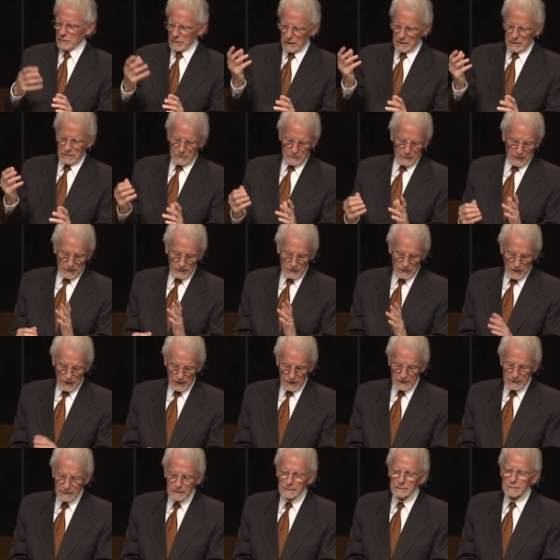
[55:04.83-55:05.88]
his letter by
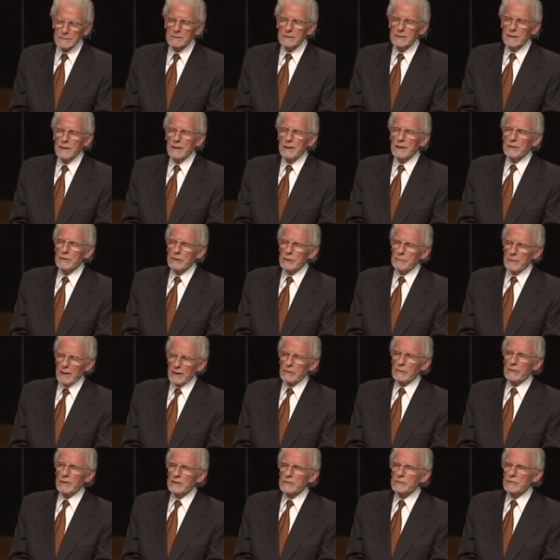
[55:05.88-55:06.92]
saying, You
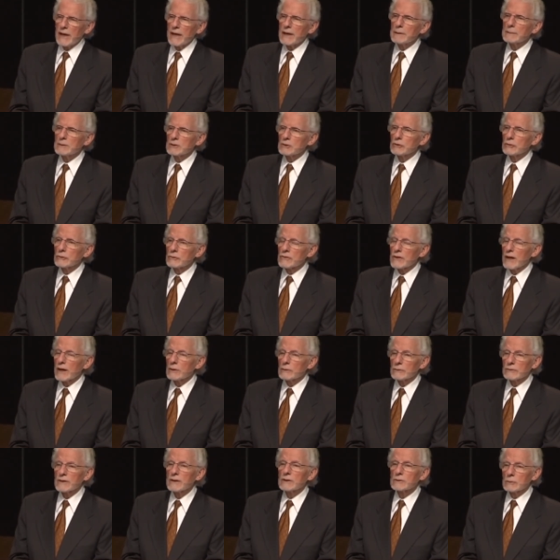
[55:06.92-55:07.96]
better examine
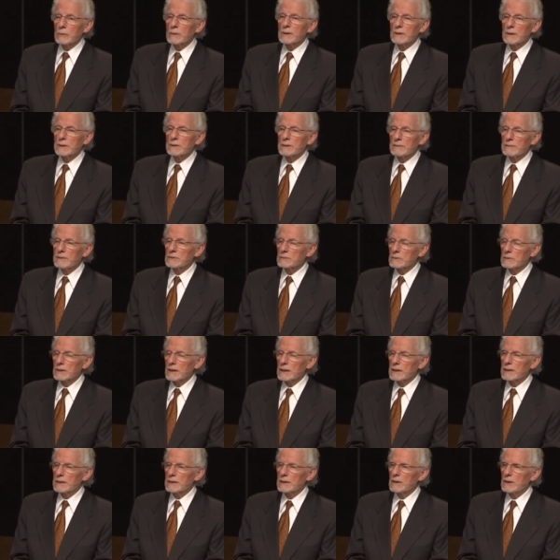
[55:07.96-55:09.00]
yourselves, each one
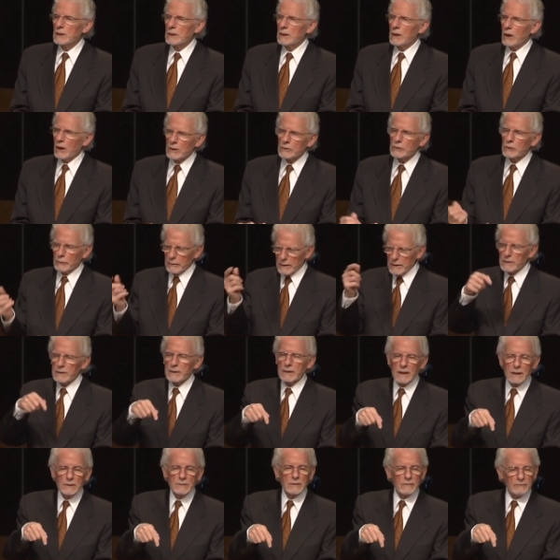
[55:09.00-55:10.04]
individually. Are you
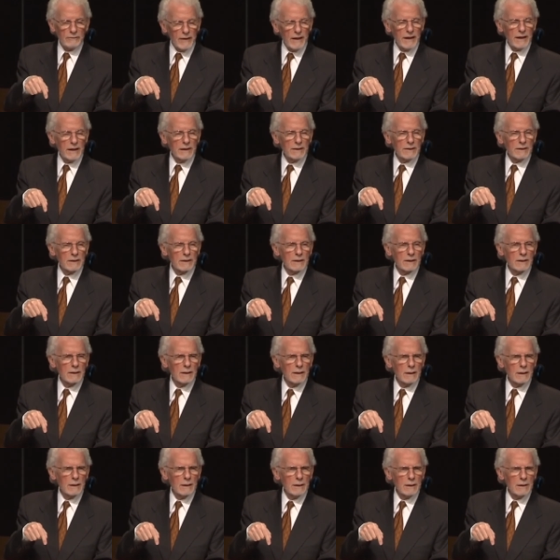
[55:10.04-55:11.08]
really in the faith?
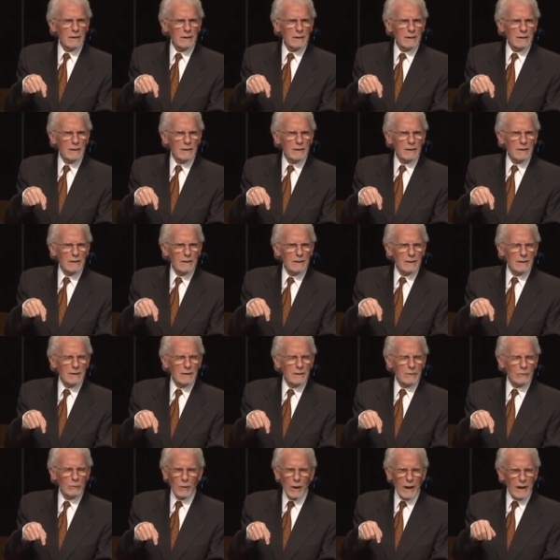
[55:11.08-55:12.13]

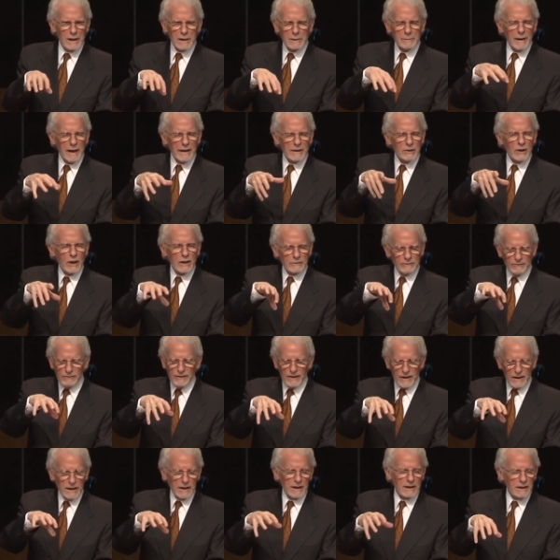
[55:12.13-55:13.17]
Why am I not
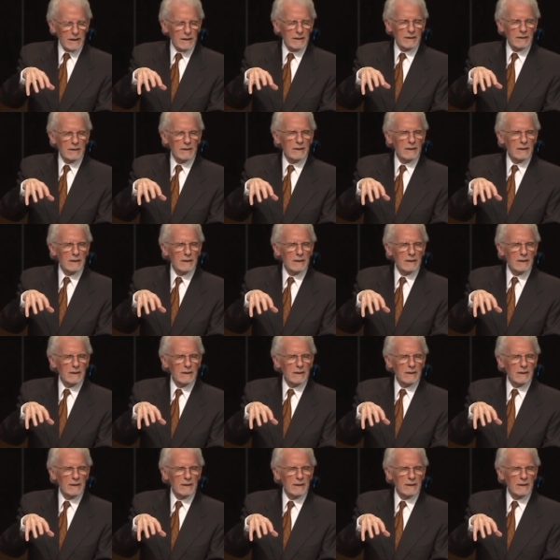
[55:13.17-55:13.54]
fitting?